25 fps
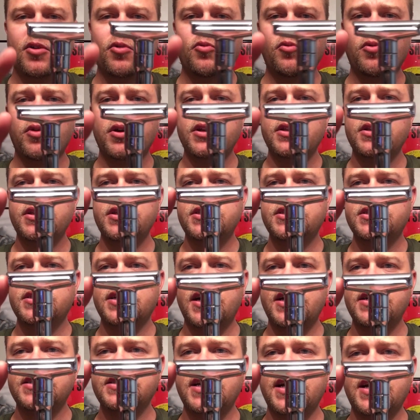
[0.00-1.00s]
One of these
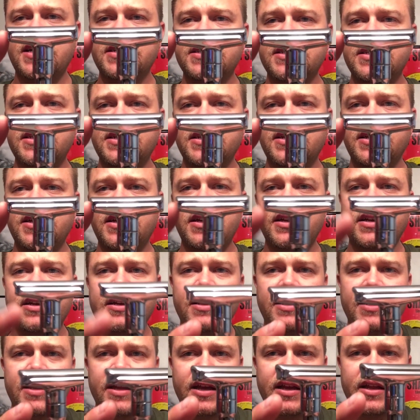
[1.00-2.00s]
sides has an
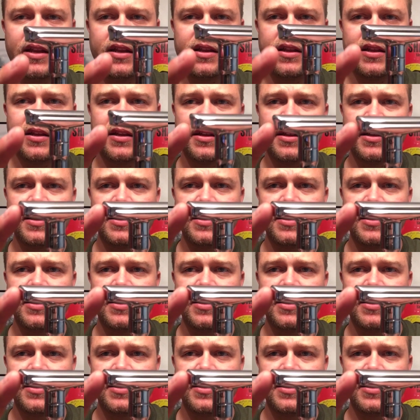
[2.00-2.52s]
indent,